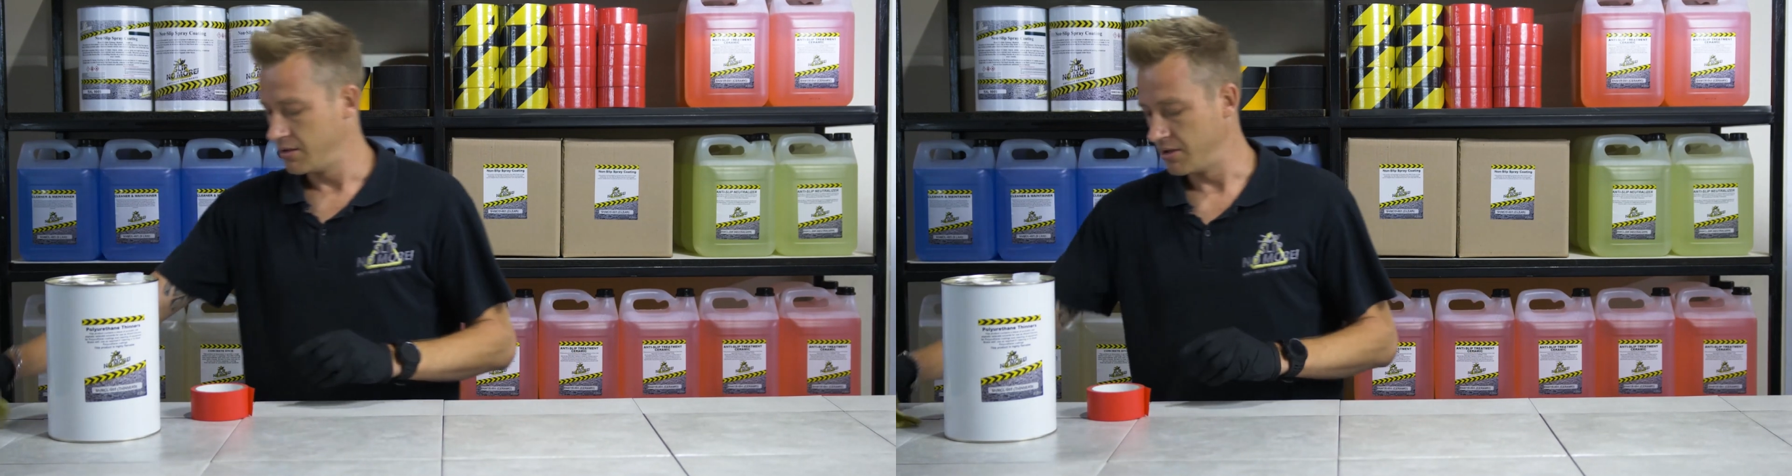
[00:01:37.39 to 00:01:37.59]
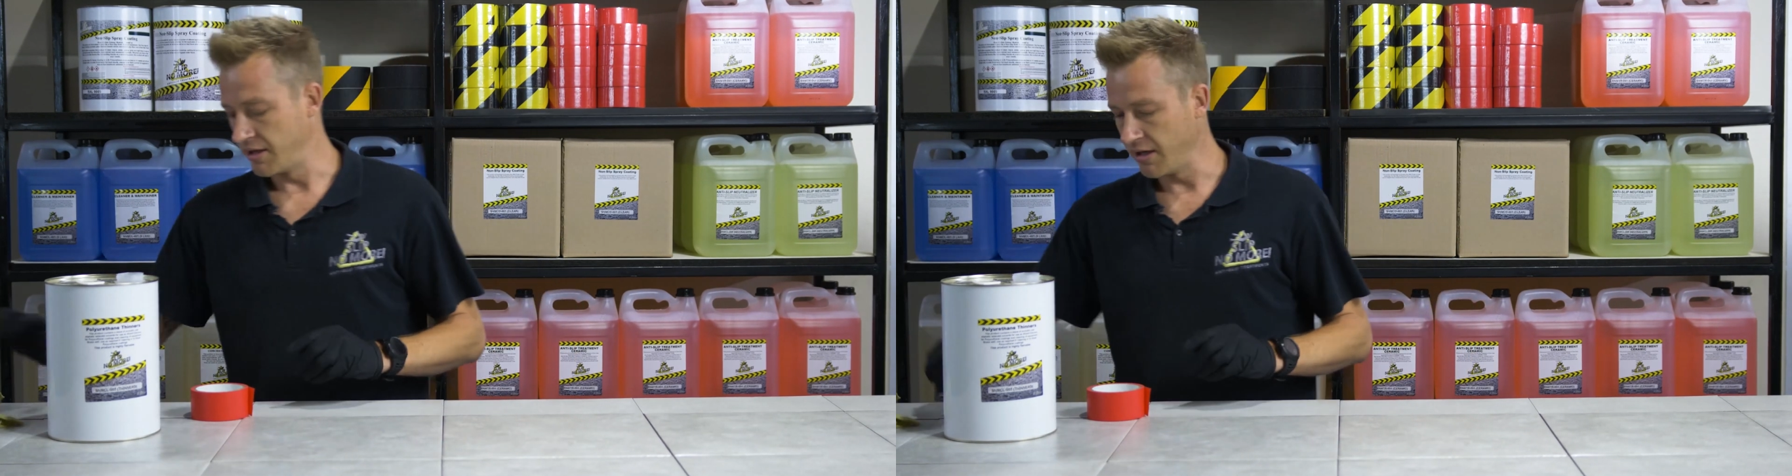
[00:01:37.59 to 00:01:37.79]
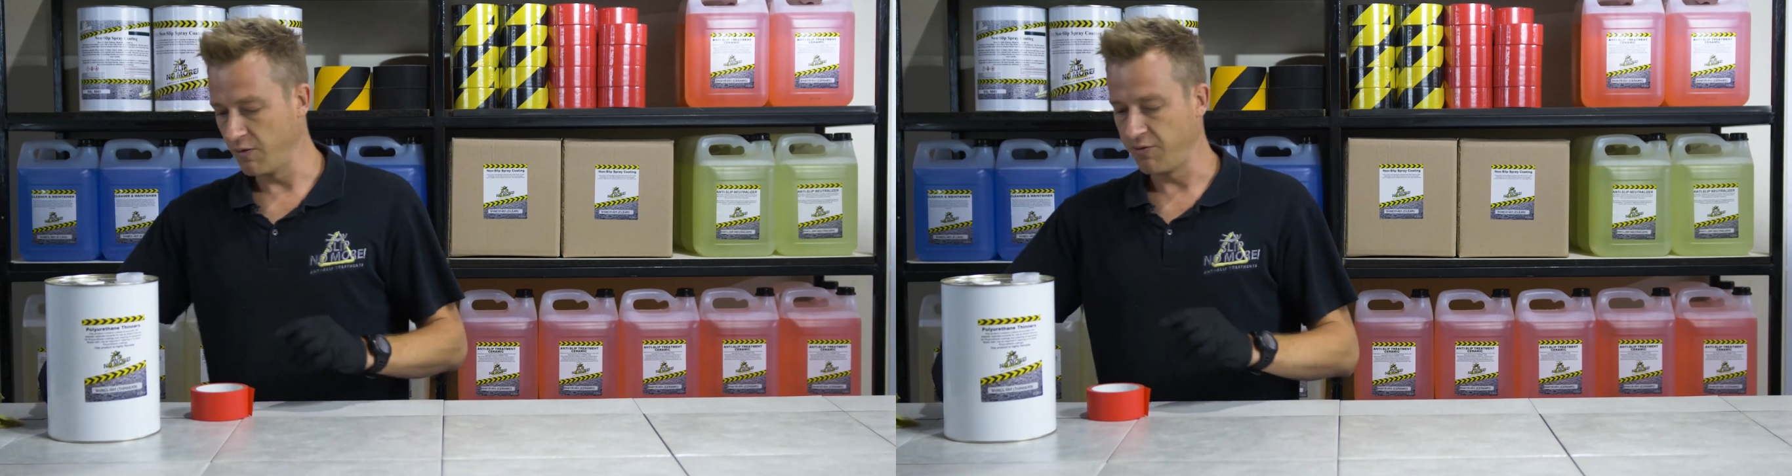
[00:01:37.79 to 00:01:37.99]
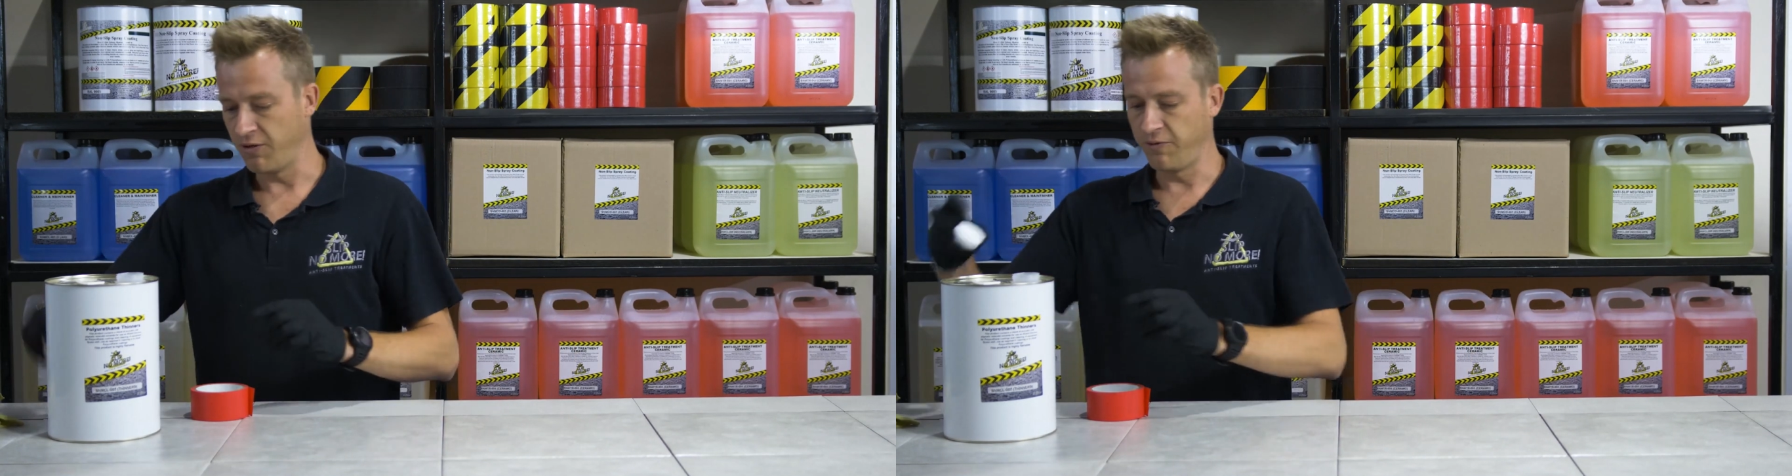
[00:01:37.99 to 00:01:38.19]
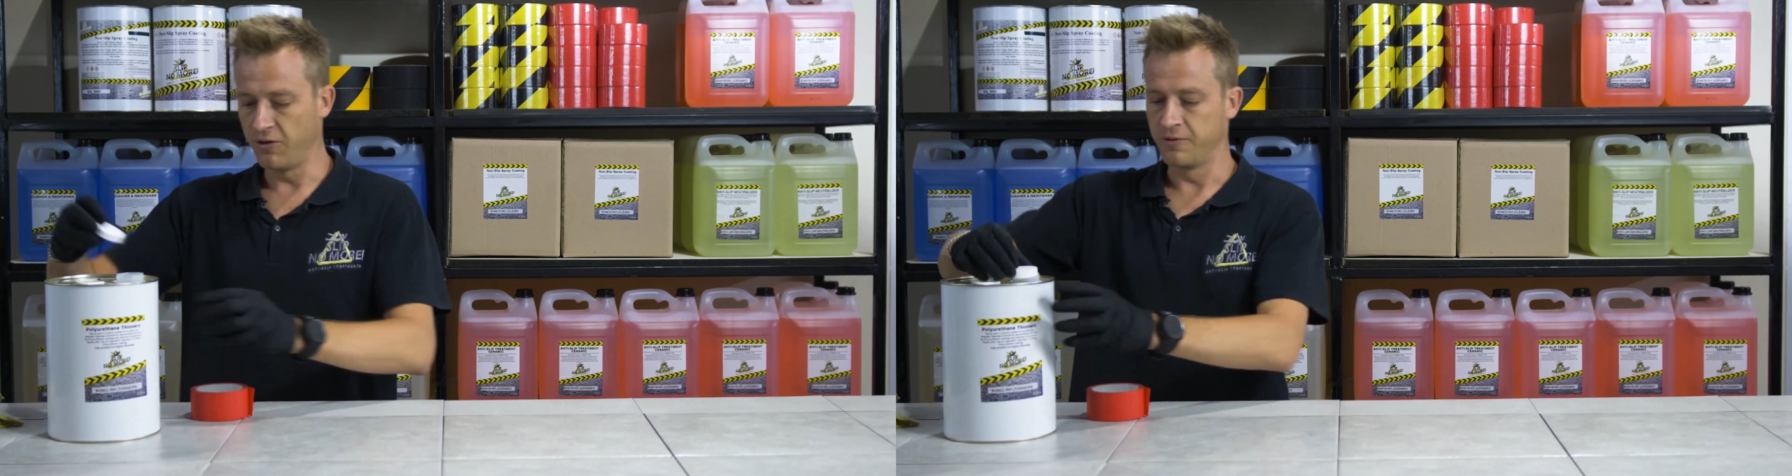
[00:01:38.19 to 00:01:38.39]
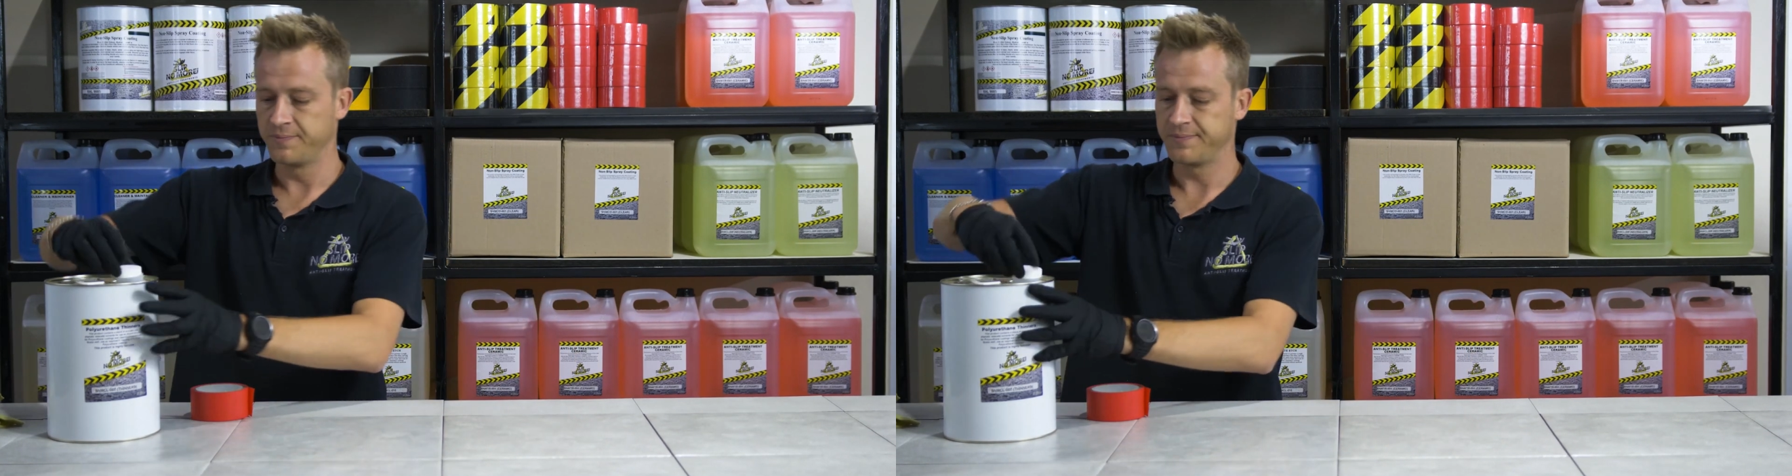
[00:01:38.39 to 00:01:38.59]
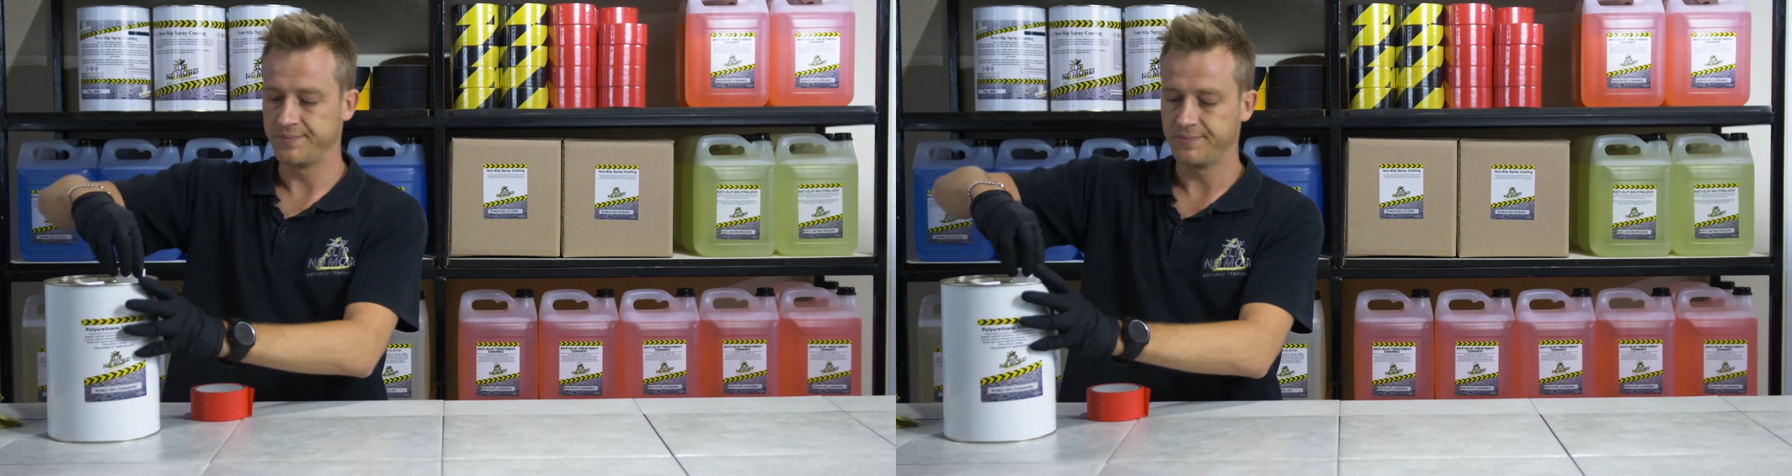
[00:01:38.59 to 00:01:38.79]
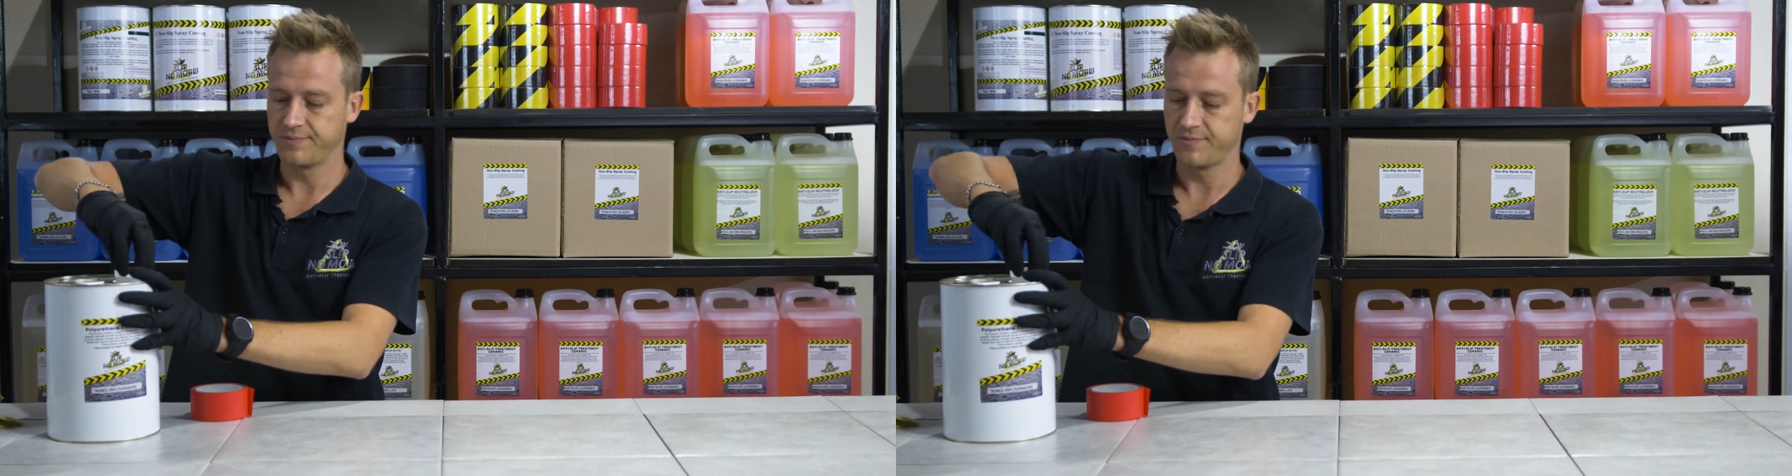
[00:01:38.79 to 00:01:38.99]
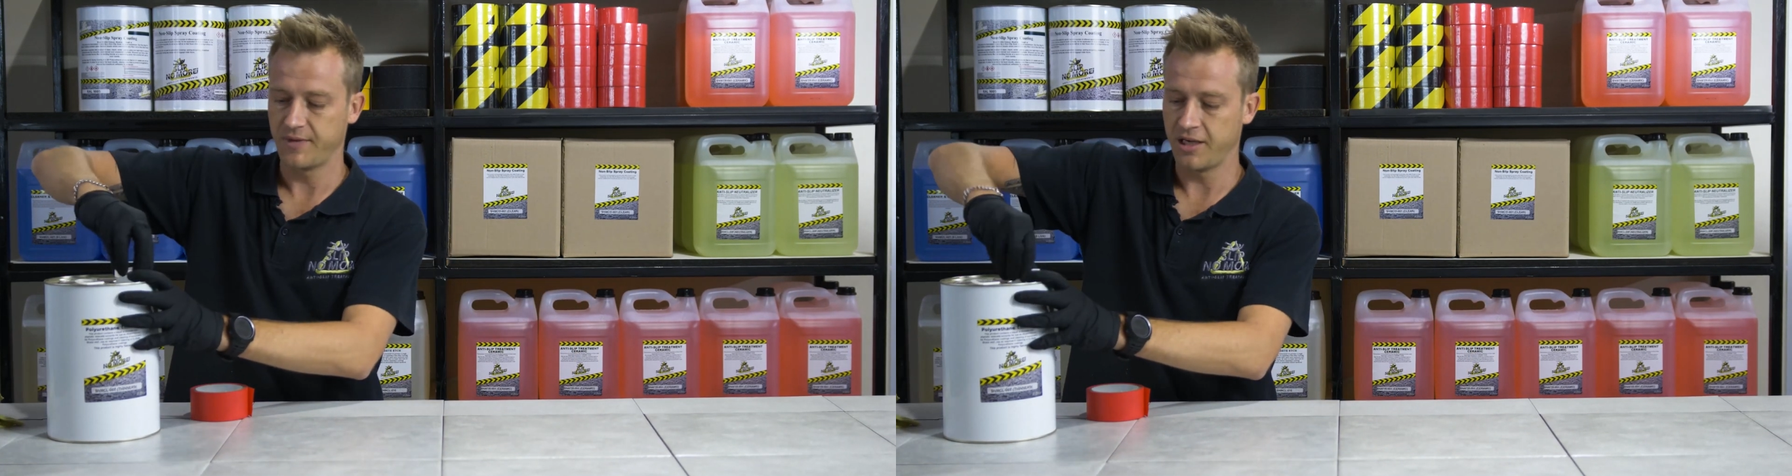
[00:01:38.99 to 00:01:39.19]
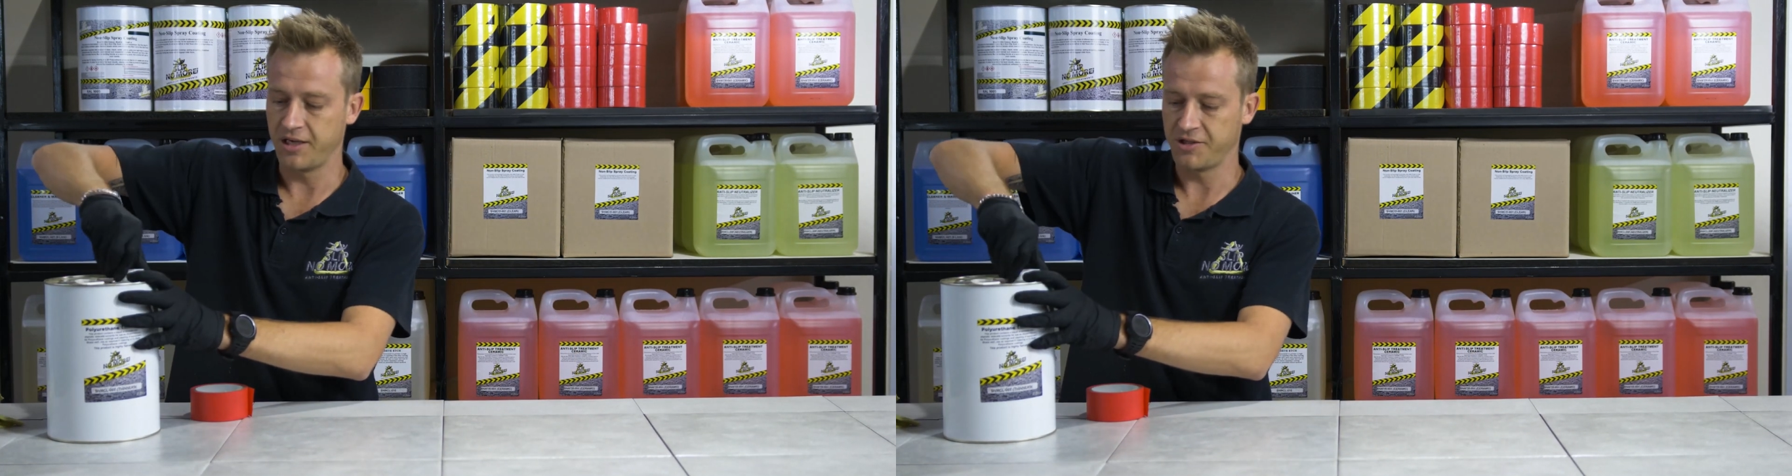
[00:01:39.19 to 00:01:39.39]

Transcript: dry off the floor. Okay,